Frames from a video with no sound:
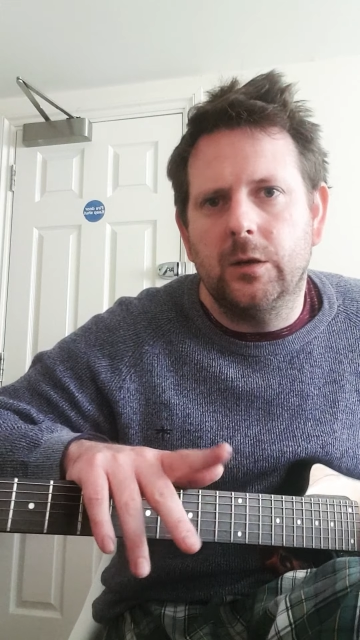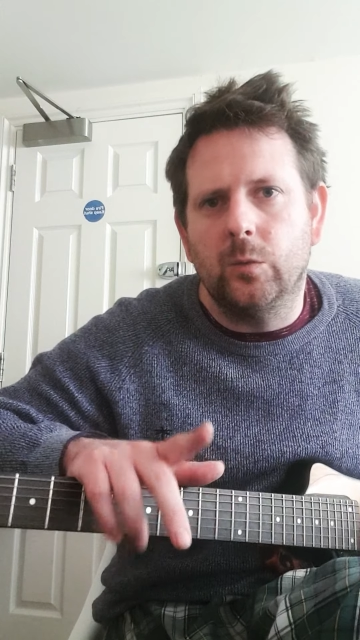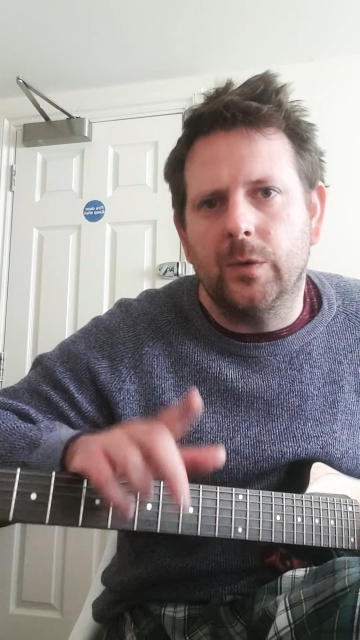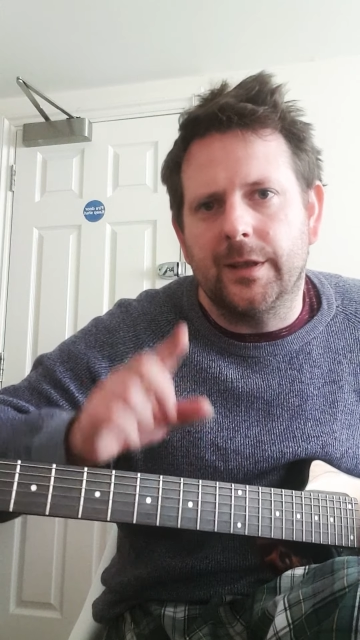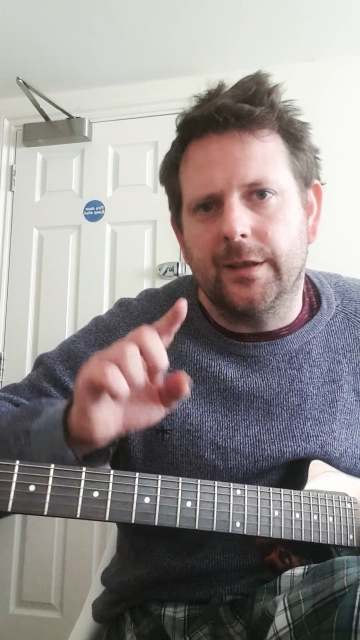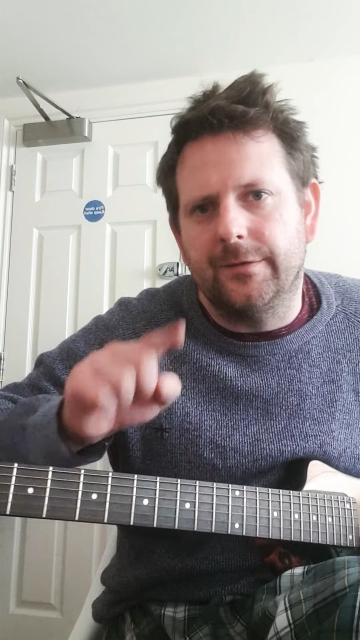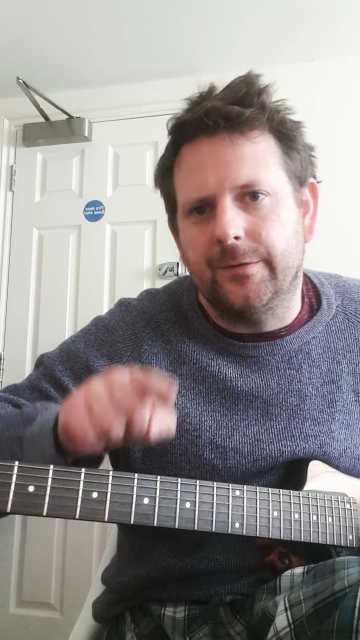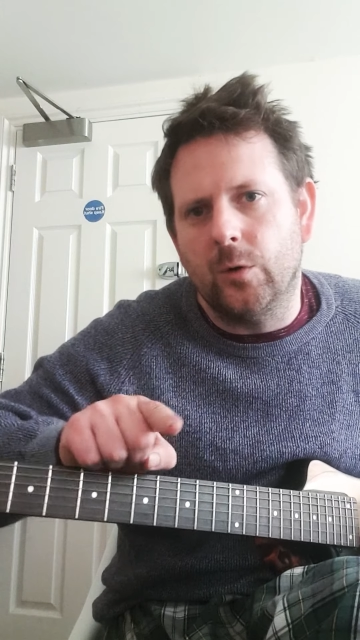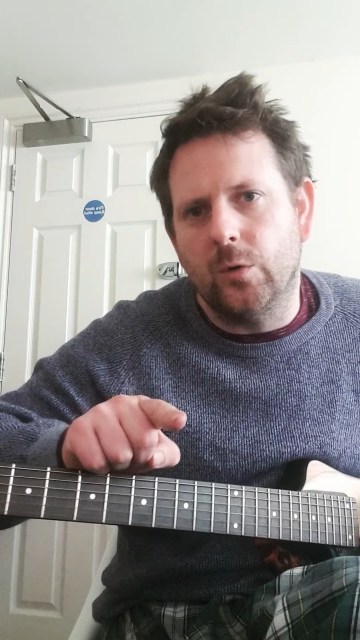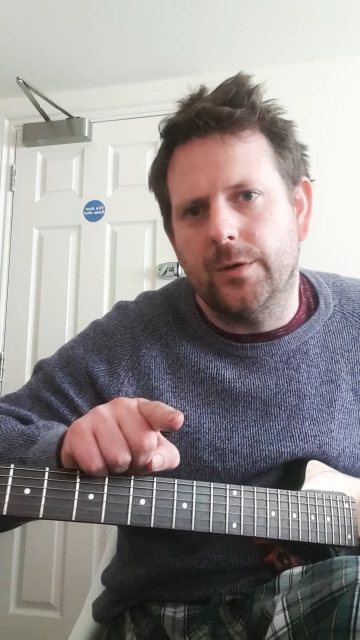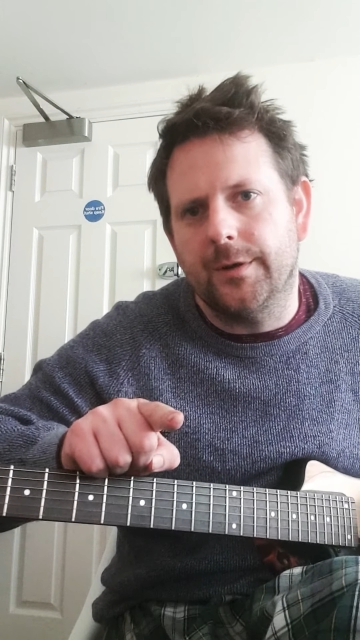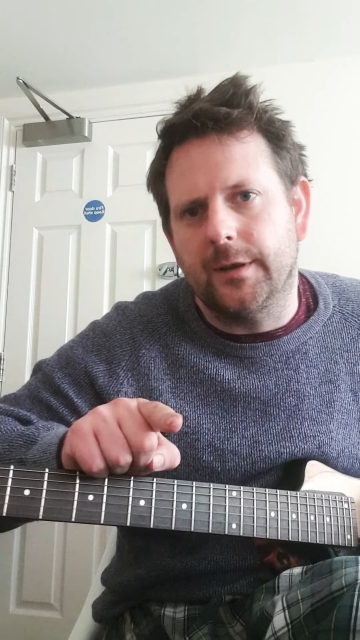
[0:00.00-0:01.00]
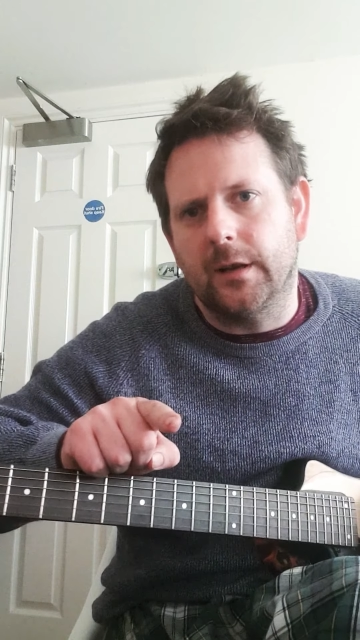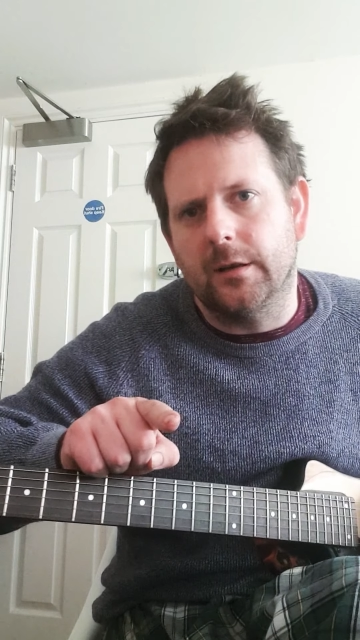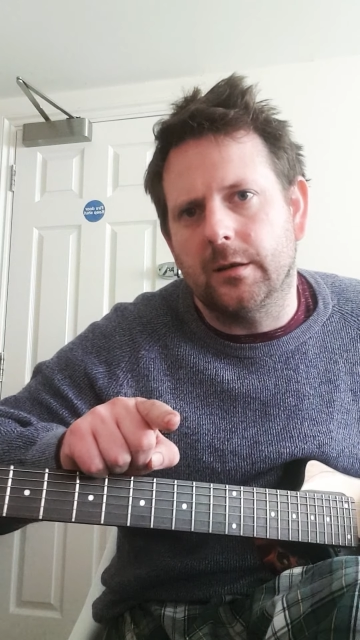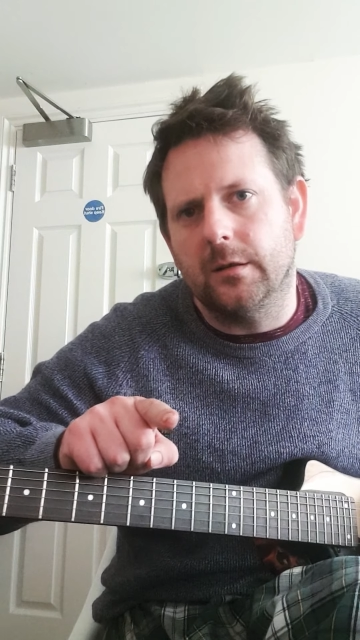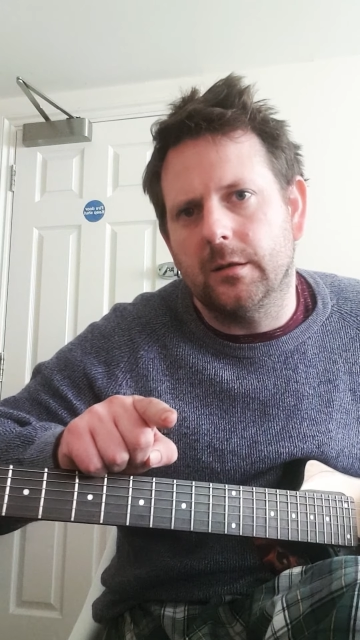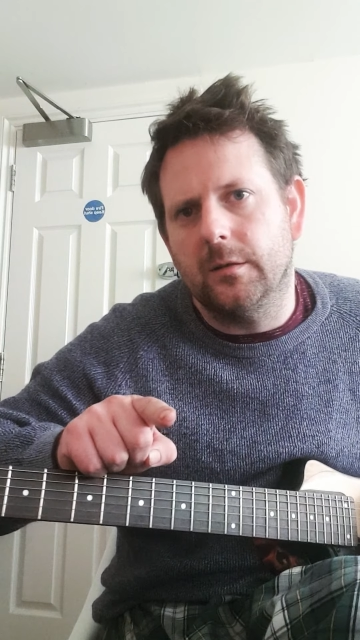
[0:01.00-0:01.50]
with the 4th
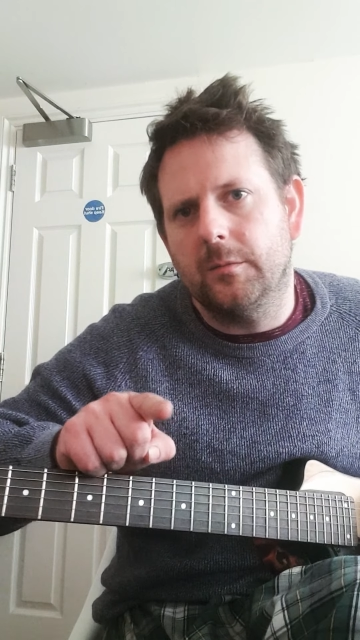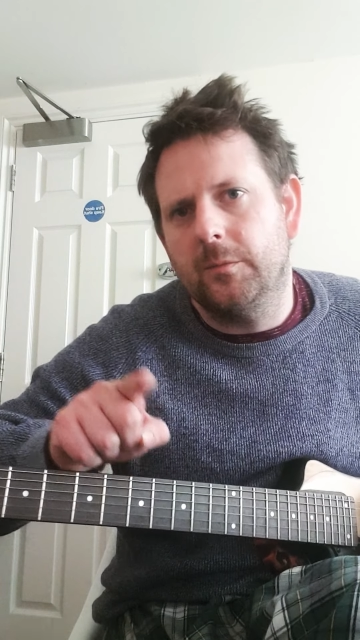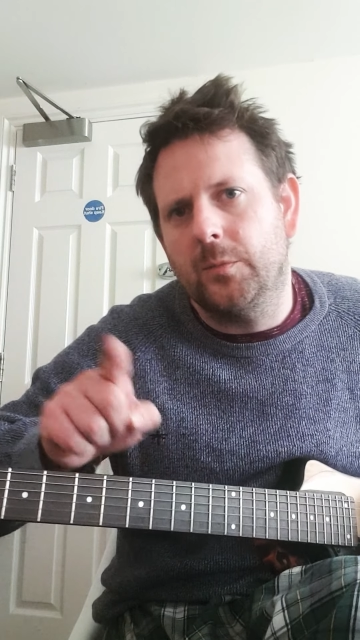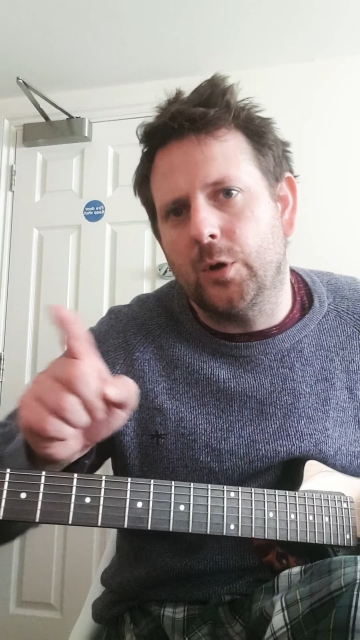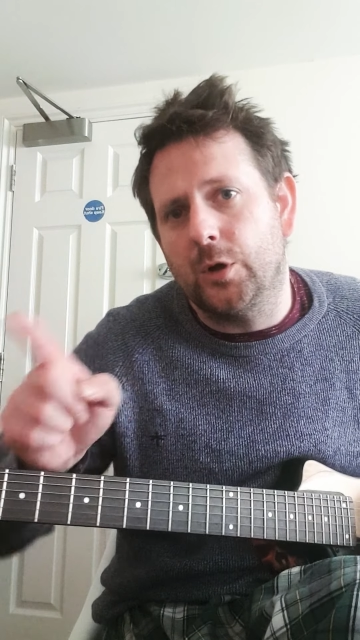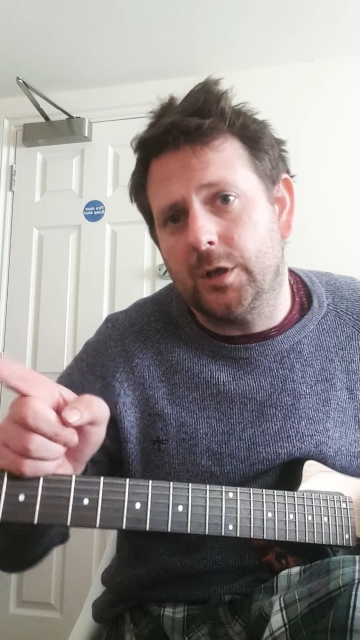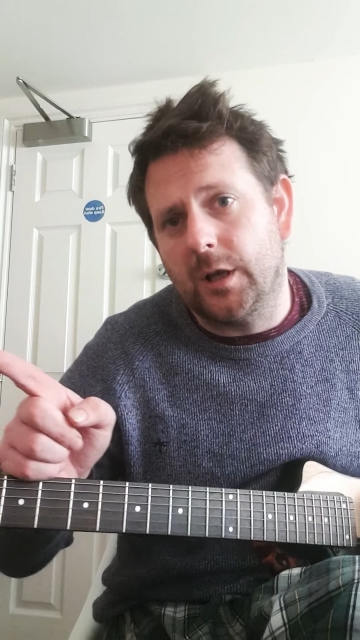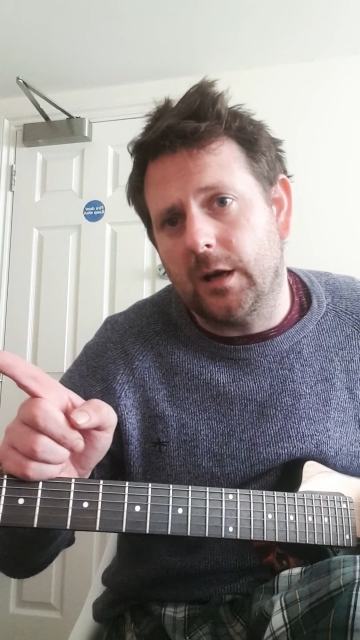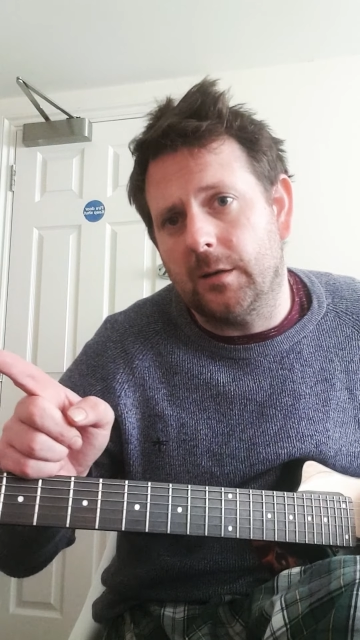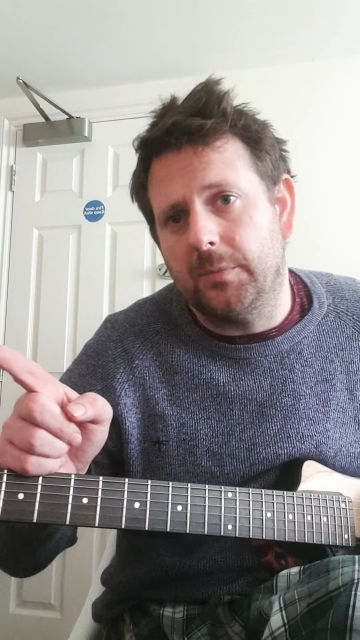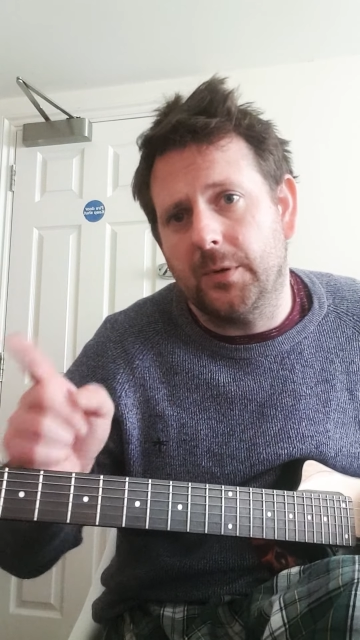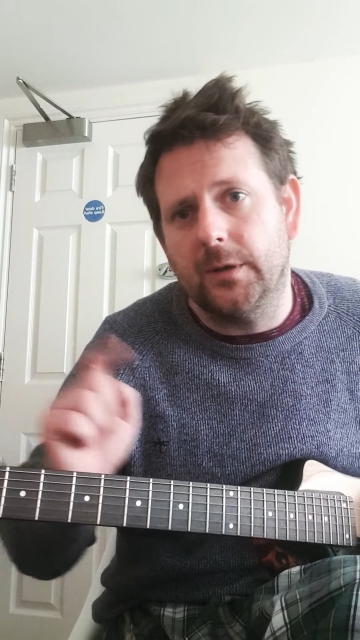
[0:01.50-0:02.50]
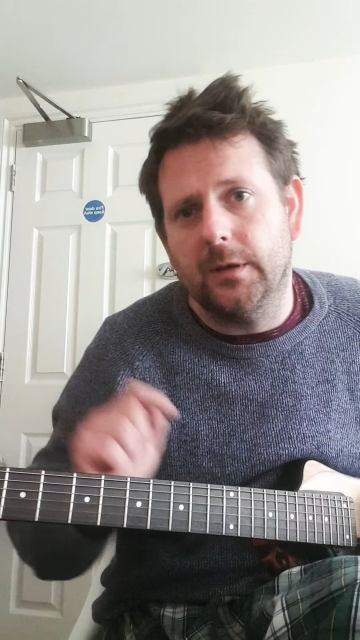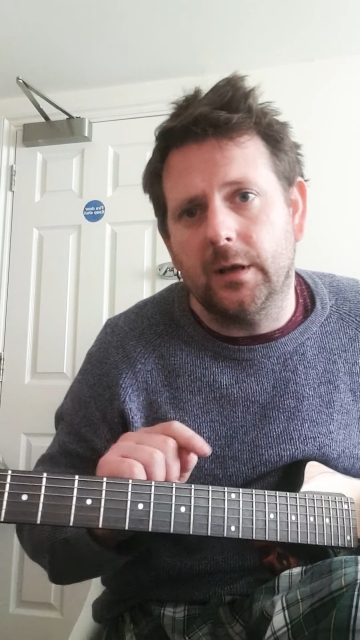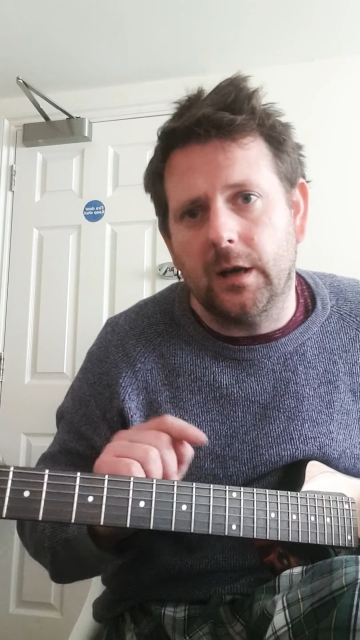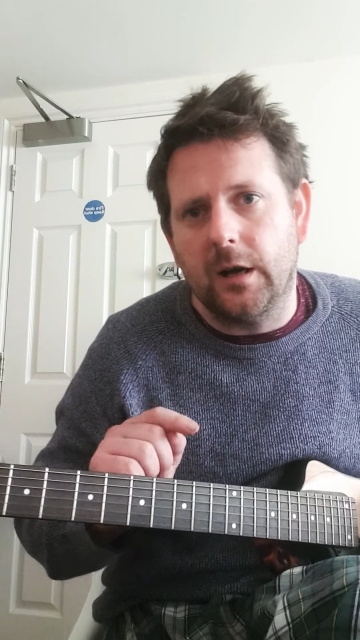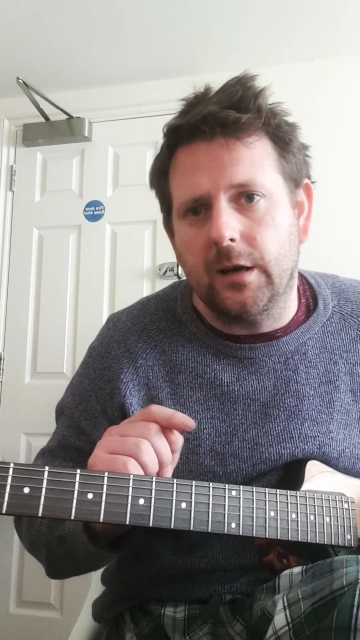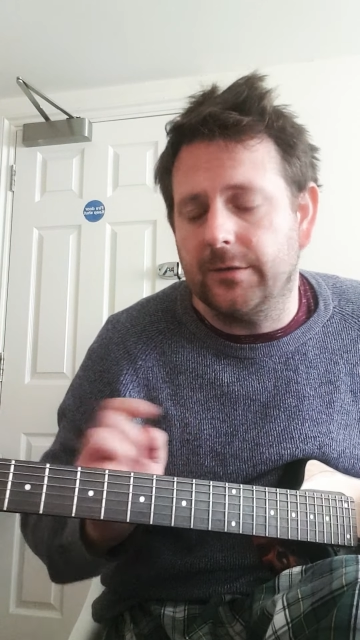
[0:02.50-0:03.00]
note pushed up
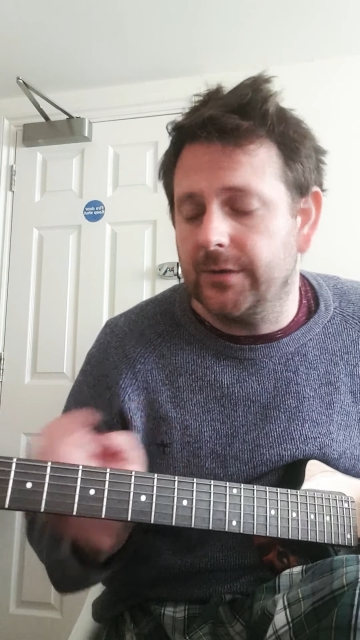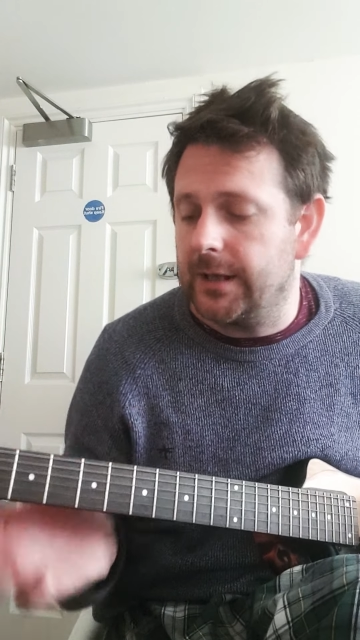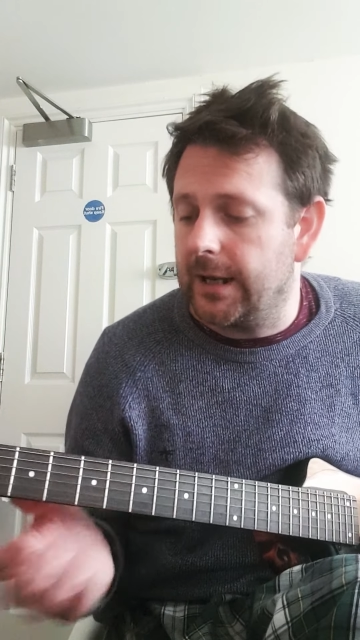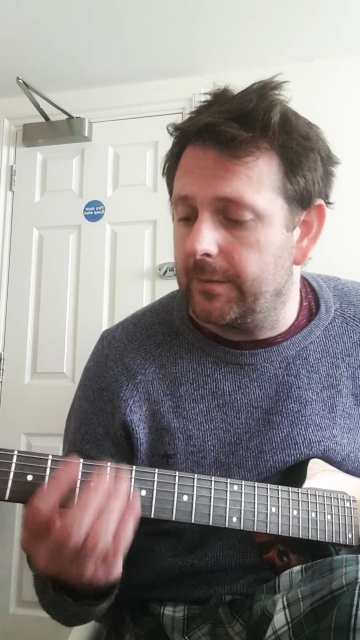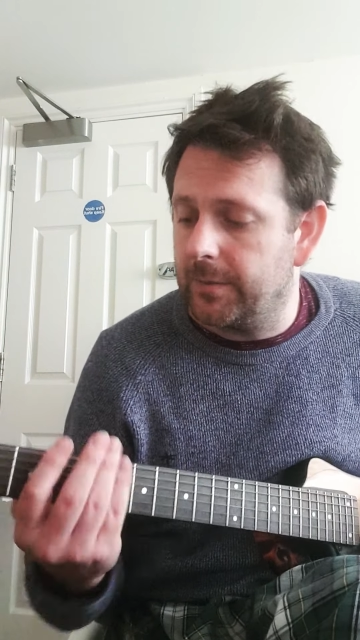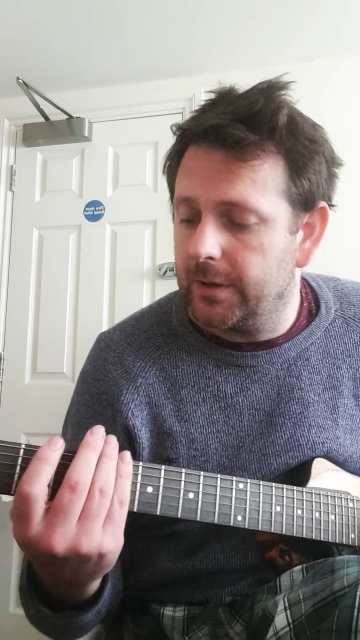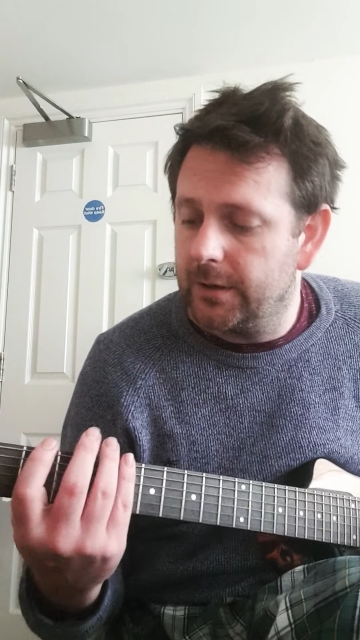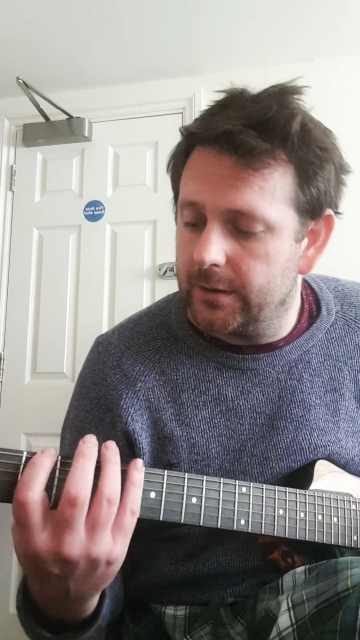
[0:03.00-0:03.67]
a half step.